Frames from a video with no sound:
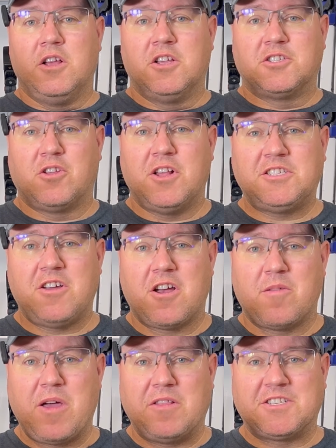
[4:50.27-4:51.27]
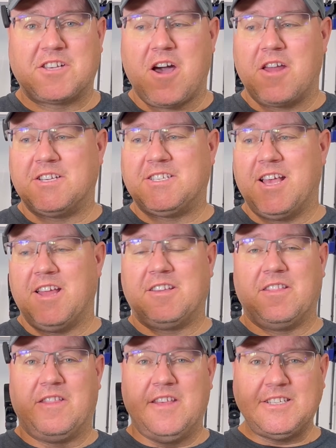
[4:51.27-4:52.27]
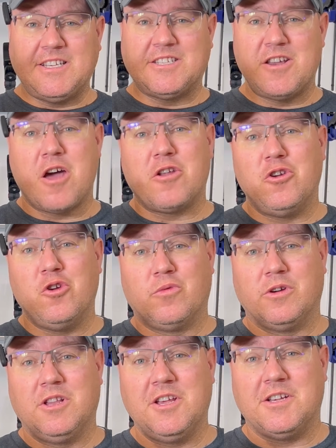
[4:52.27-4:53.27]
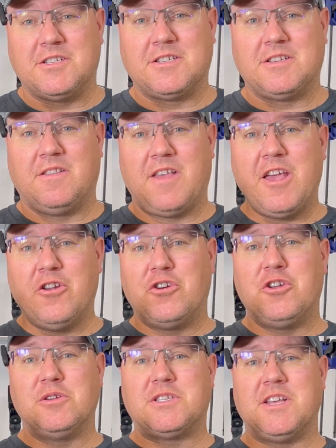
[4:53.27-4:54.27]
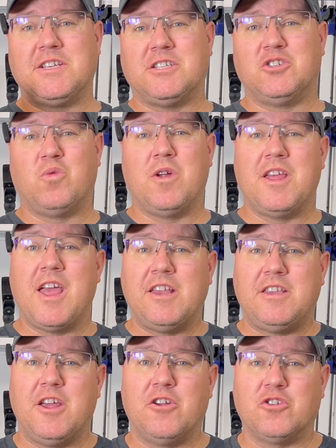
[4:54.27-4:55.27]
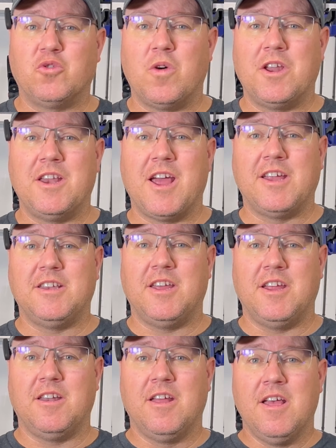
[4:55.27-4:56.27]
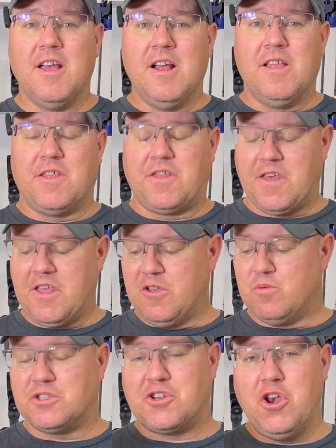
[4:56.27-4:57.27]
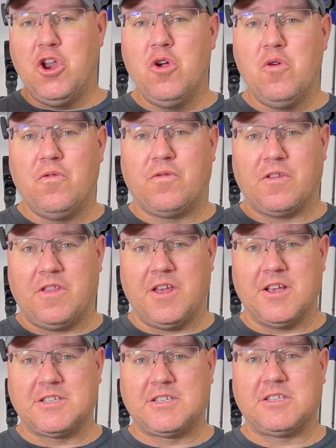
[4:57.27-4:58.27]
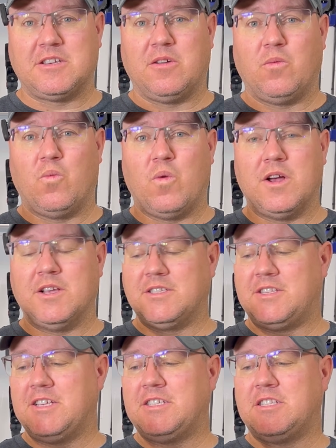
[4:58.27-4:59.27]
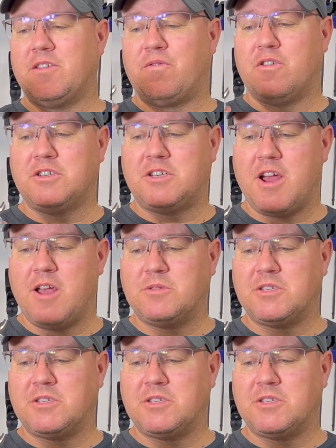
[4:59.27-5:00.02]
So let's talk about the Scott Ascent. This is not a new release. They introduced this in 2018 or 2019. The thing that was new for this was this is the first time